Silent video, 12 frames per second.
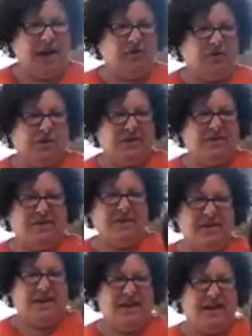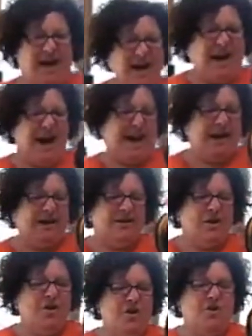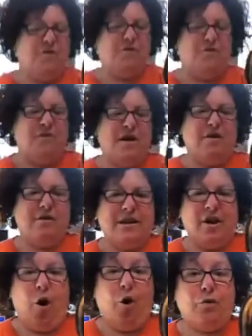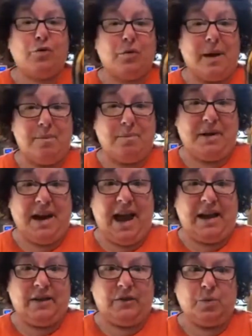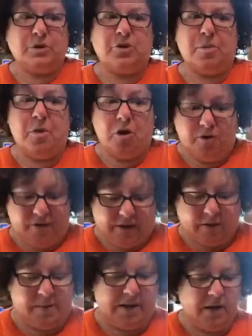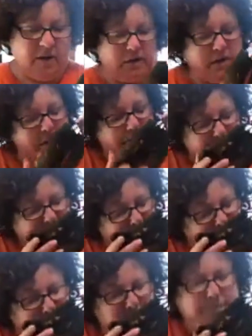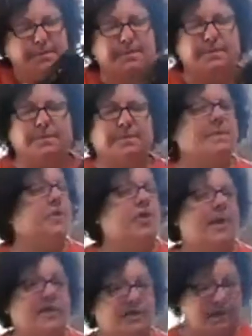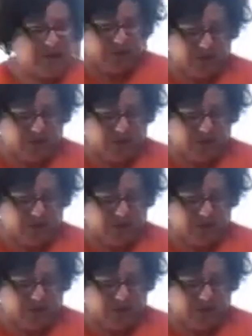as you can see, I had very overripe bananas, which are perfect because they're nice and